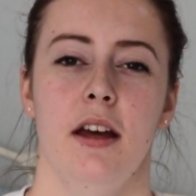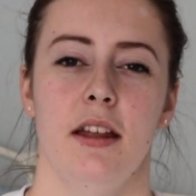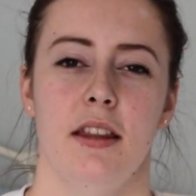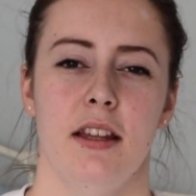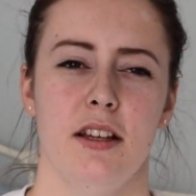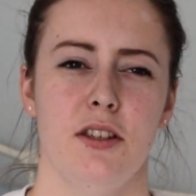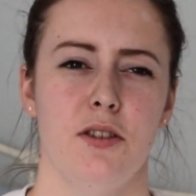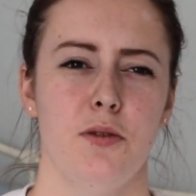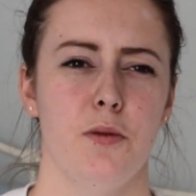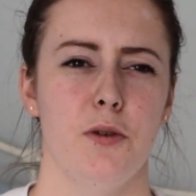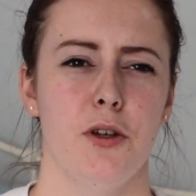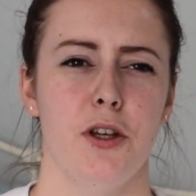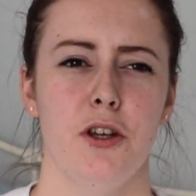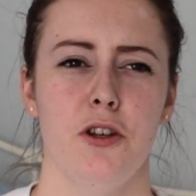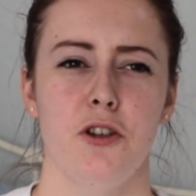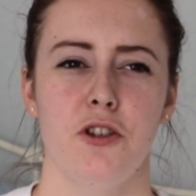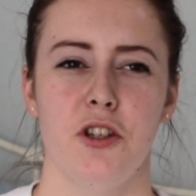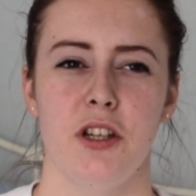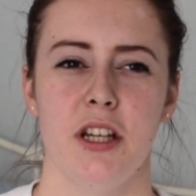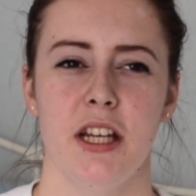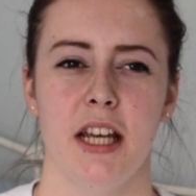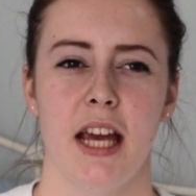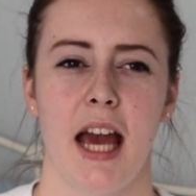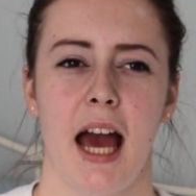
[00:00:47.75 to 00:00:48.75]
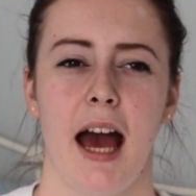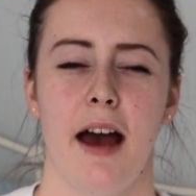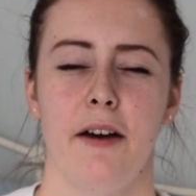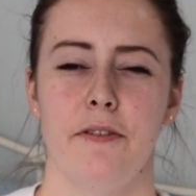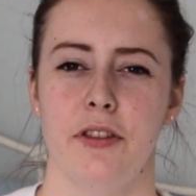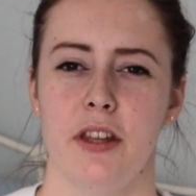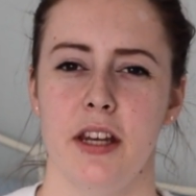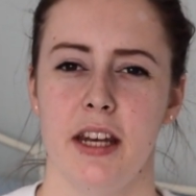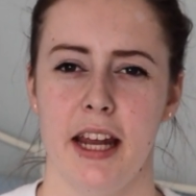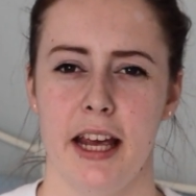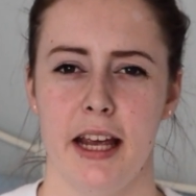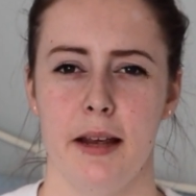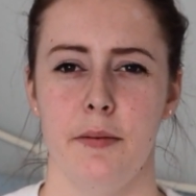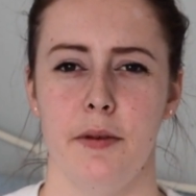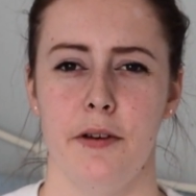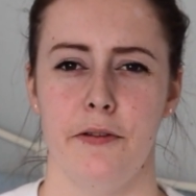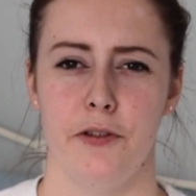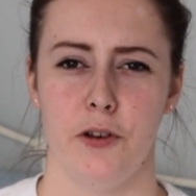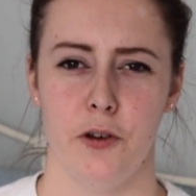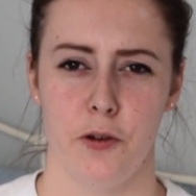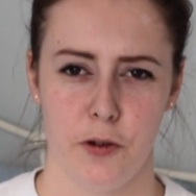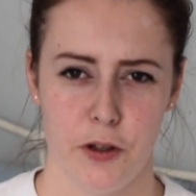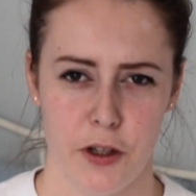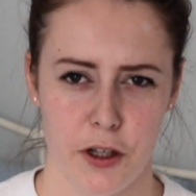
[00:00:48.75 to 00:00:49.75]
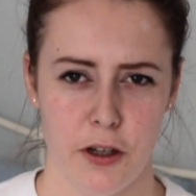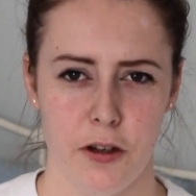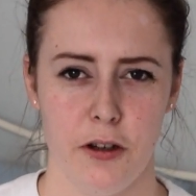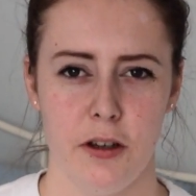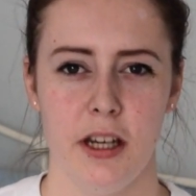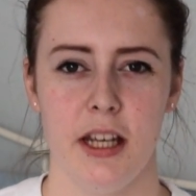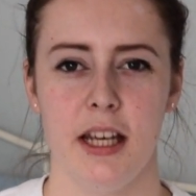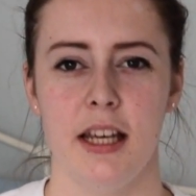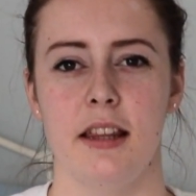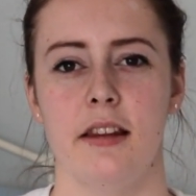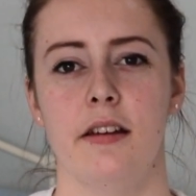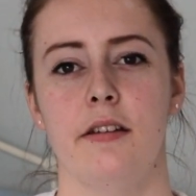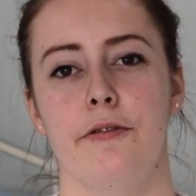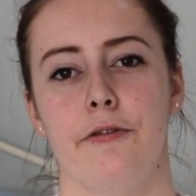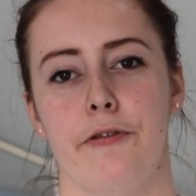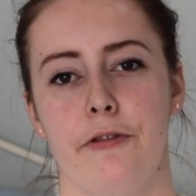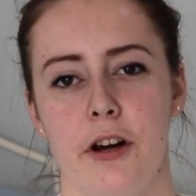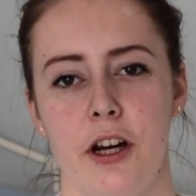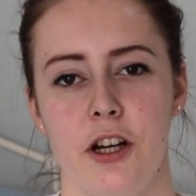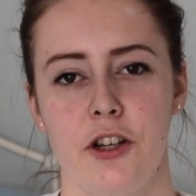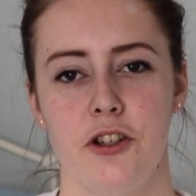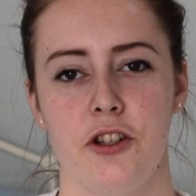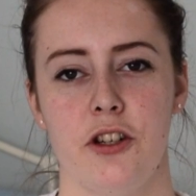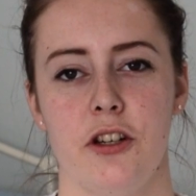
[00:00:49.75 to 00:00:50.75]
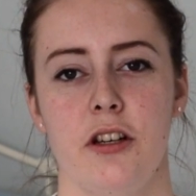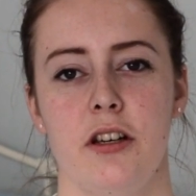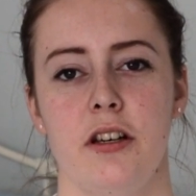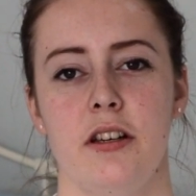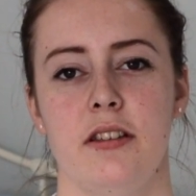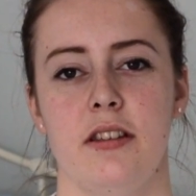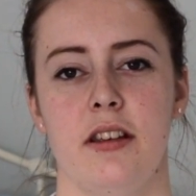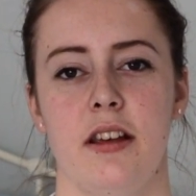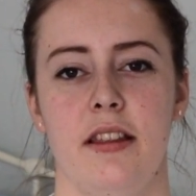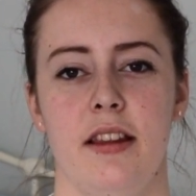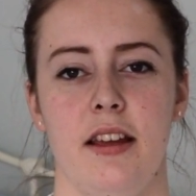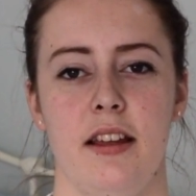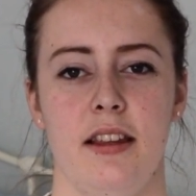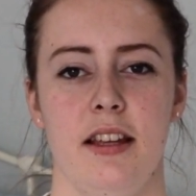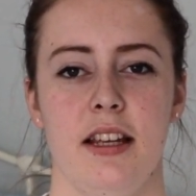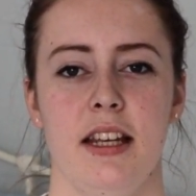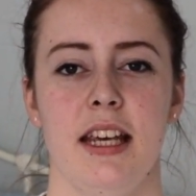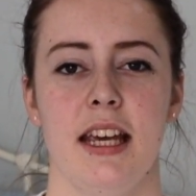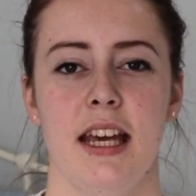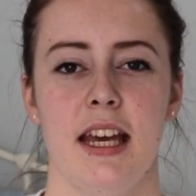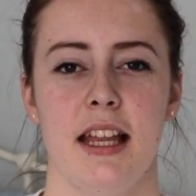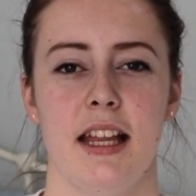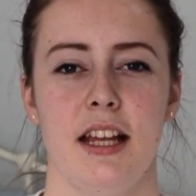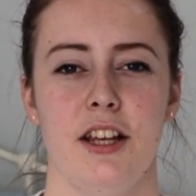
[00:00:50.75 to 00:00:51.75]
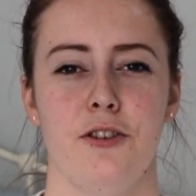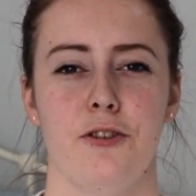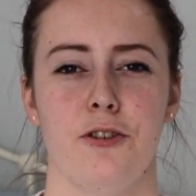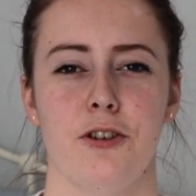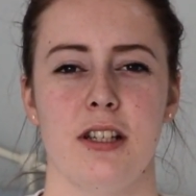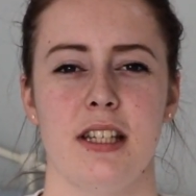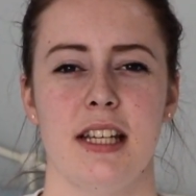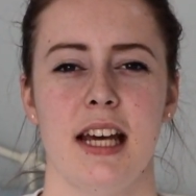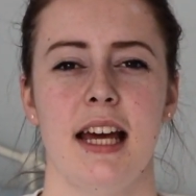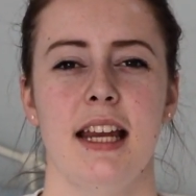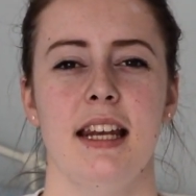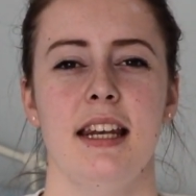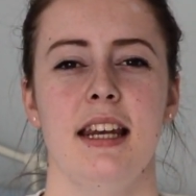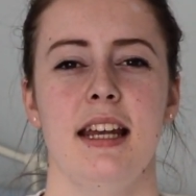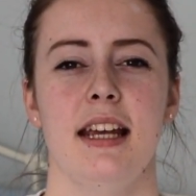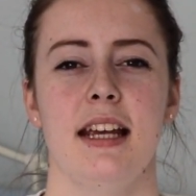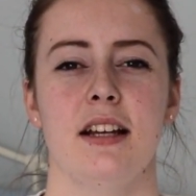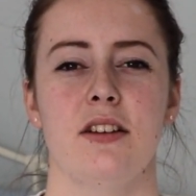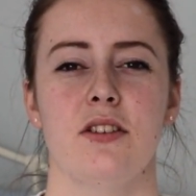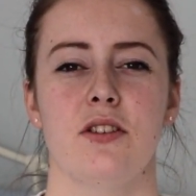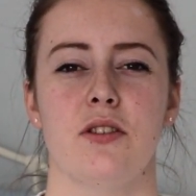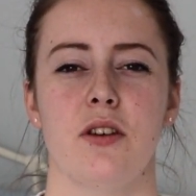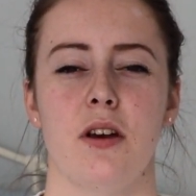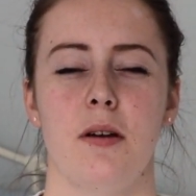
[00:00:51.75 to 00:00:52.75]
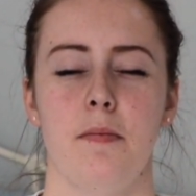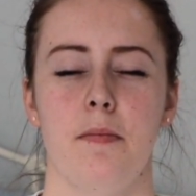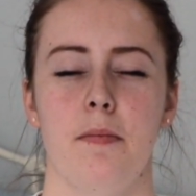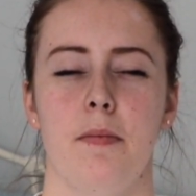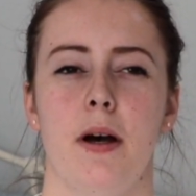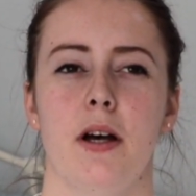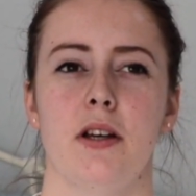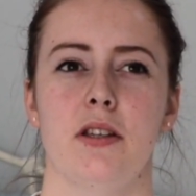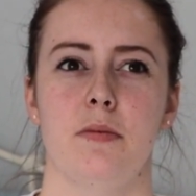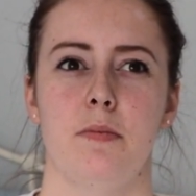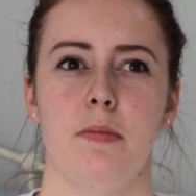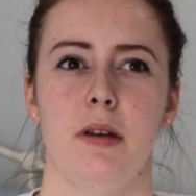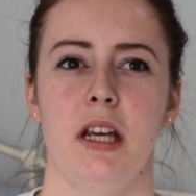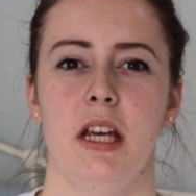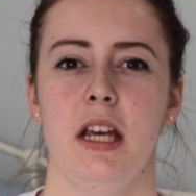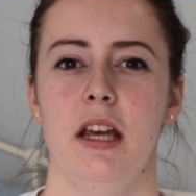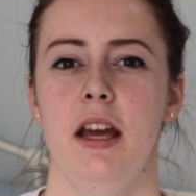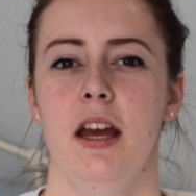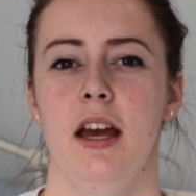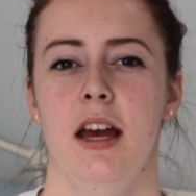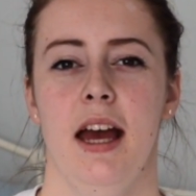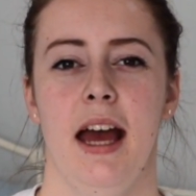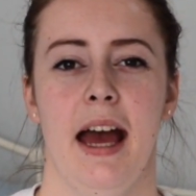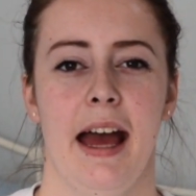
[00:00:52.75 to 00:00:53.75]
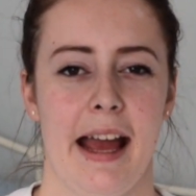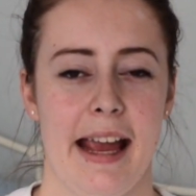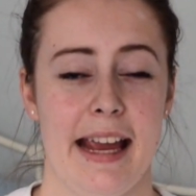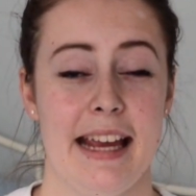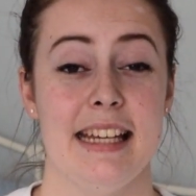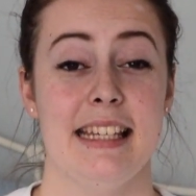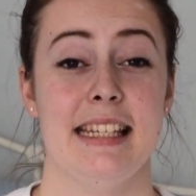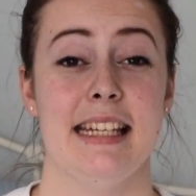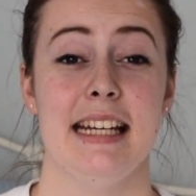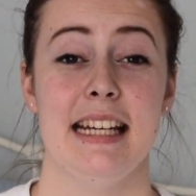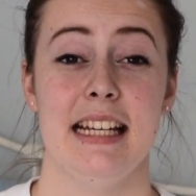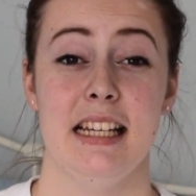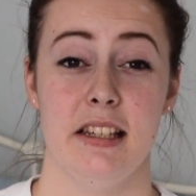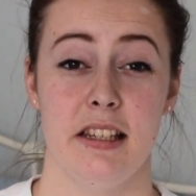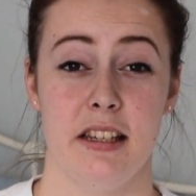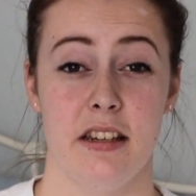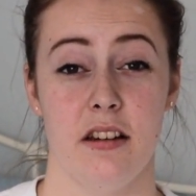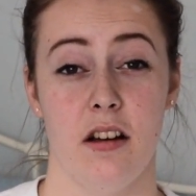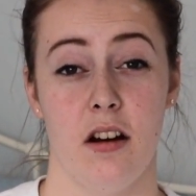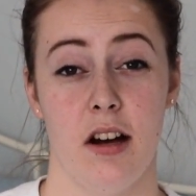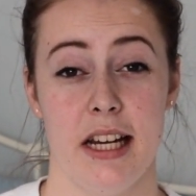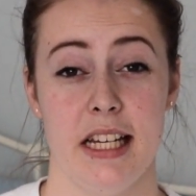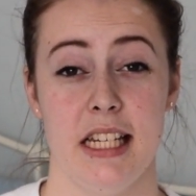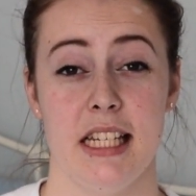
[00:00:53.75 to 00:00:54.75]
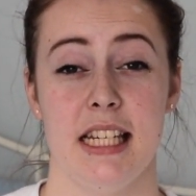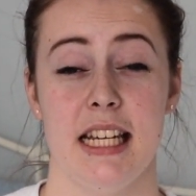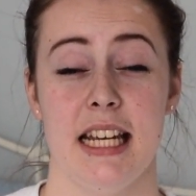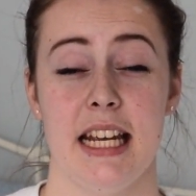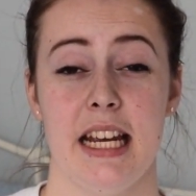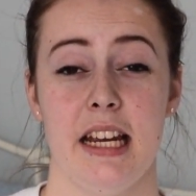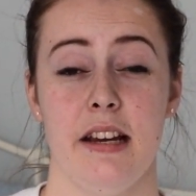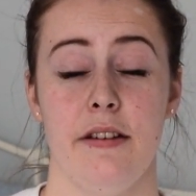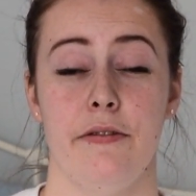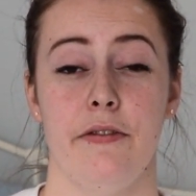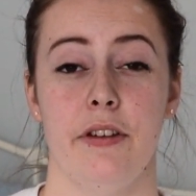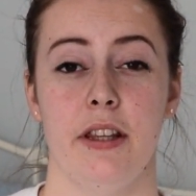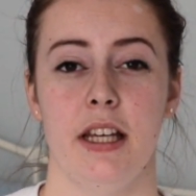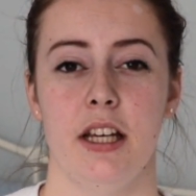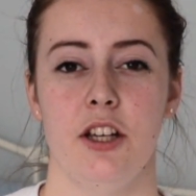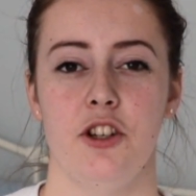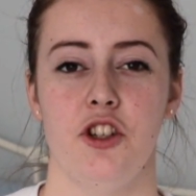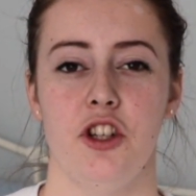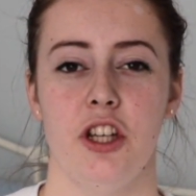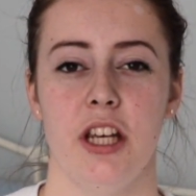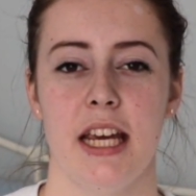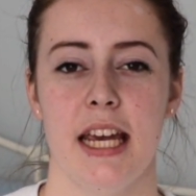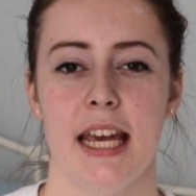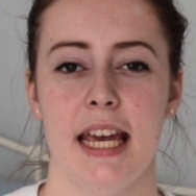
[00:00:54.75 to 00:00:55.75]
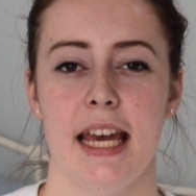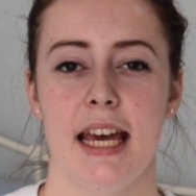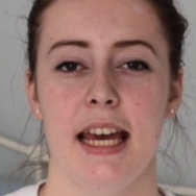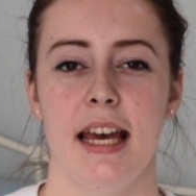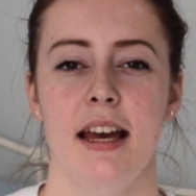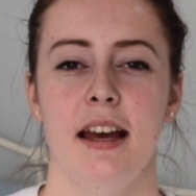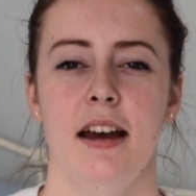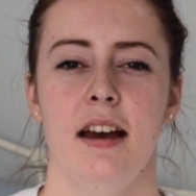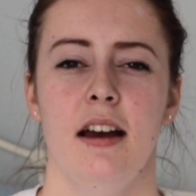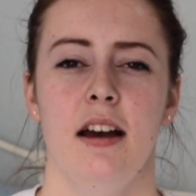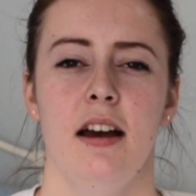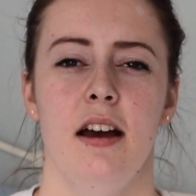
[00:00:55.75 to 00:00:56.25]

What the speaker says: This will usually have the name of your uni, then freshers, and then the year that you're attending, so it must be 18 to 19 for this year.